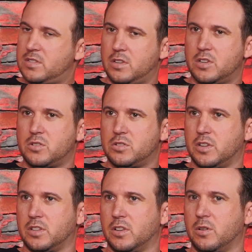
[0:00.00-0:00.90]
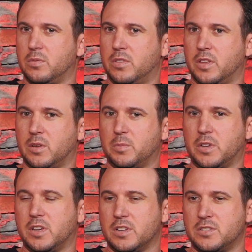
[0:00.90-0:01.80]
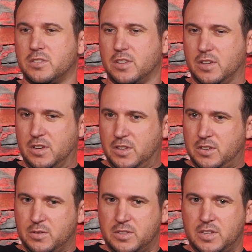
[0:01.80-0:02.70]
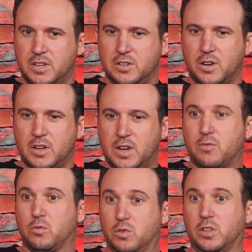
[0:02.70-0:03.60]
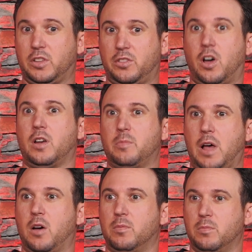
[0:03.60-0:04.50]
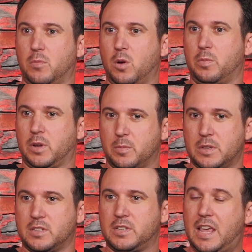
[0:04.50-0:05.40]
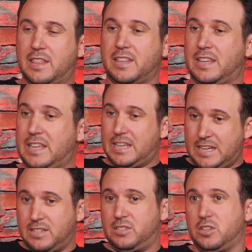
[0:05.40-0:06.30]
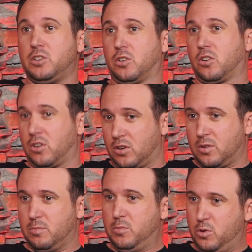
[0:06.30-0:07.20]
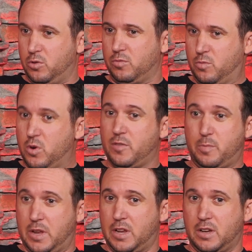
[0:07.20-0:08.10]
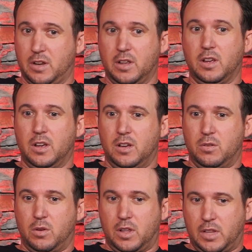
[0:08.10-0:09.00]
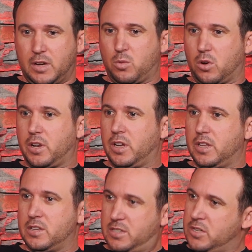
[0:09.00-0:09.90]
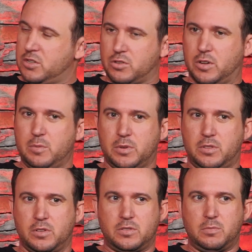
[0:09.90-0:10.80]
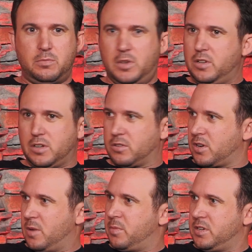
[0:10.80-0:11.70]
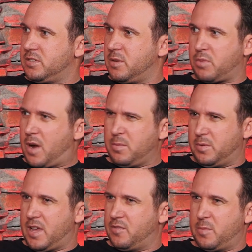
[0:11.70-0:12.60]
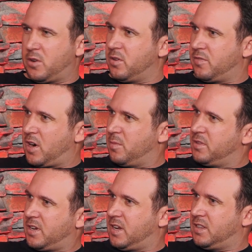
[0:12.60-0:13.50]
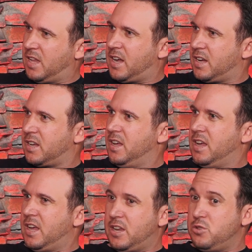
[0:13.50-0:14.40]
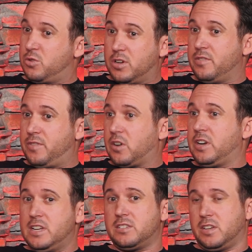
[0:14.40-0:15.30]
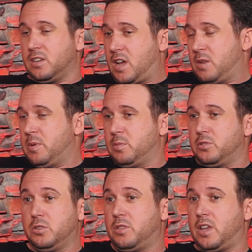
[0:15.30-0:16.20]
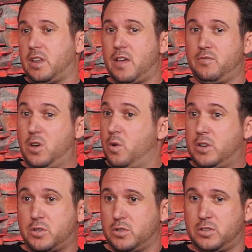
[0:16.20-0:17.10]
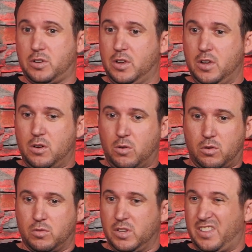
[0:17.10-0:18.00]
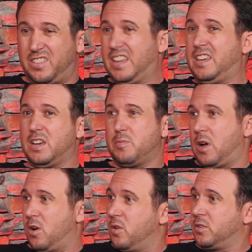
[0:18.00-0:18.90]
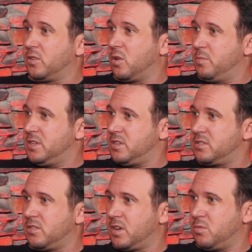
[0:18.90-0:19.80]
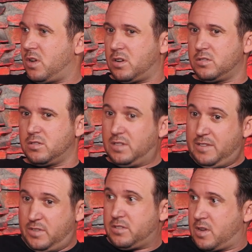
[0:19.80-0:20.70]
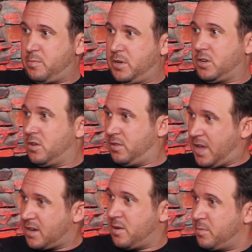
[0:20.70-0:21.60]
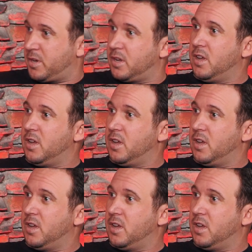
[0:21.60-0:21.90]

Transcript: the interesting, though, thing, because you had said, I'd never really thought about opening a business. And the easier move would have been, well, I like working in this industry, but there's a million other companies that probably have a better environment that I'd like. And you could have very easily, and a lot of people do that, have no interest or really thinking about owning their own business. They're like, well, I'll just leave this company and go to that company.